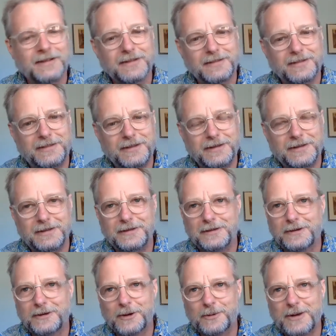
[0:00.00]
the
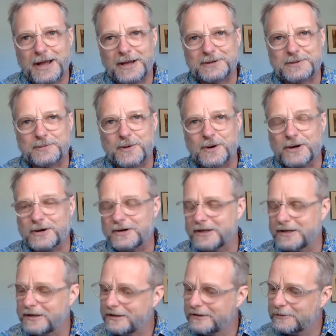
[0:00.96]
correct word
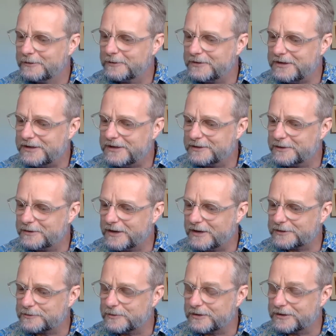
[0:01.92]
or the
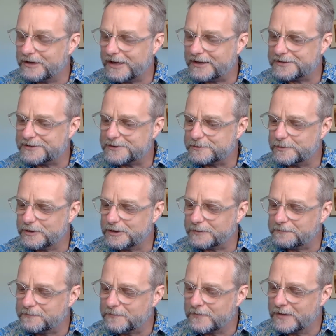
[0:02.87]
incorrect word, as it
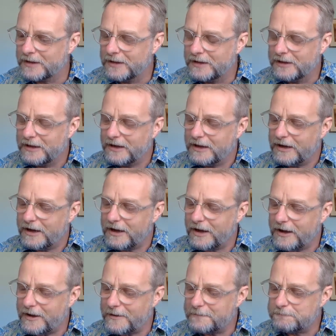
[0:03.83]
were.
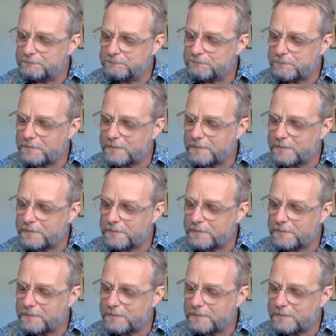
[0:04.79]
The